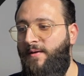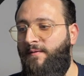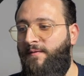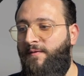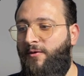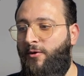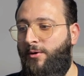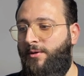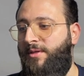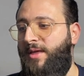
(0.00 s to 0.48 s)

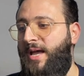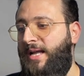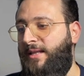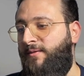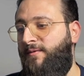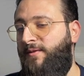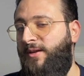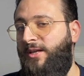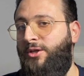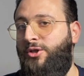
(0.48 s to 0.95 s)
for
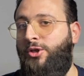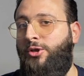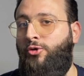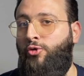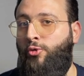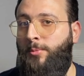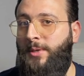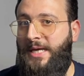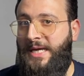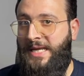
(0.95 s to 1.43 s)
that feature
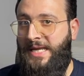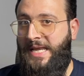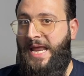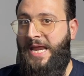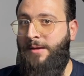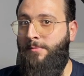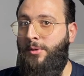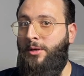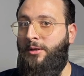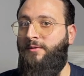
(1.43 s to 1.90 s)
to be
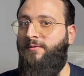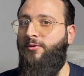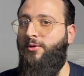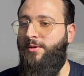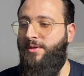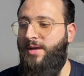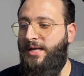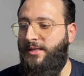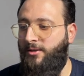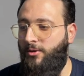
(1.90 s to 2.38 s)
enabled
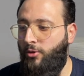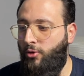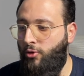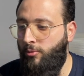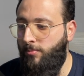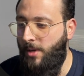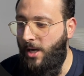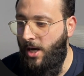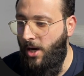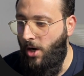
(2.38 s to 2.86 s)
for that
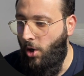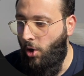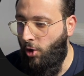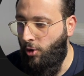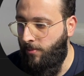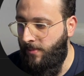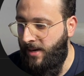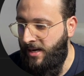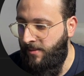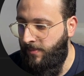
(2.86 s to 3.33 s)
group
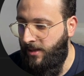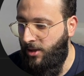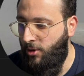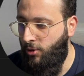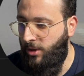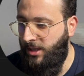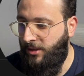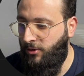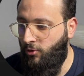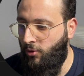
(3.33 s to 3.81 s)
or maybe
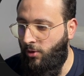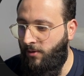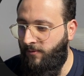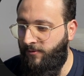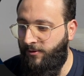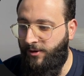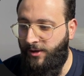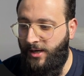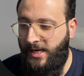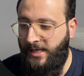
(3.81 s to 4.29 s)
you need to
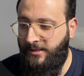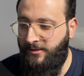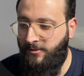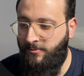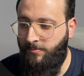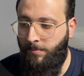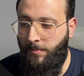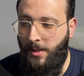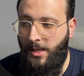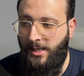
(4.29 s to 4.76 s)
override
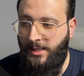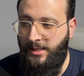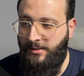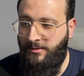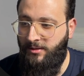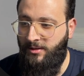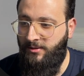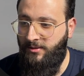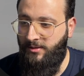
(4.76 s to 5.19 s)
it by